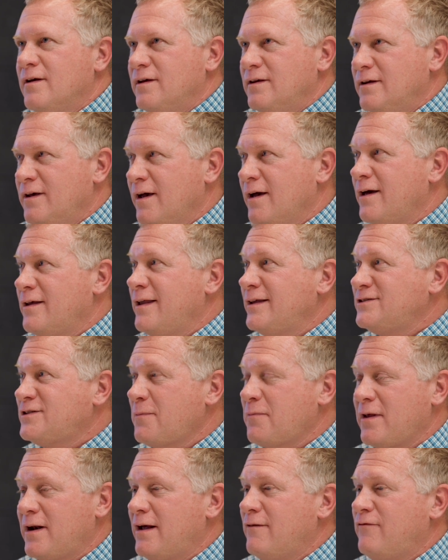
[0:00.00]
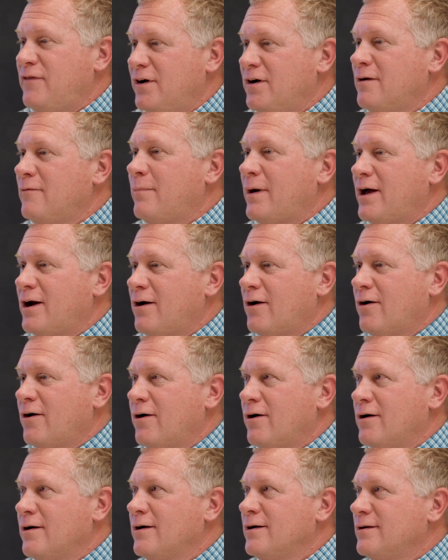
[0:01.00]
Yeah, that's something I fear about
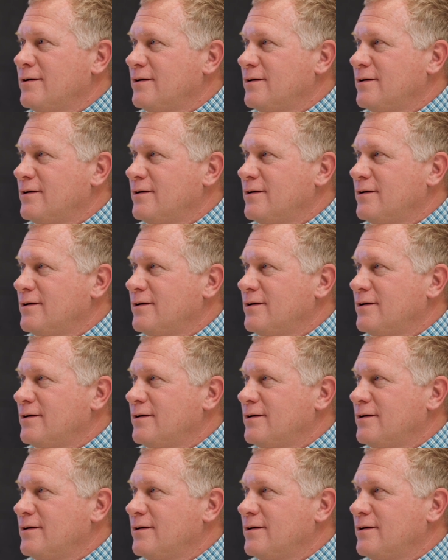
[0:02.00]
our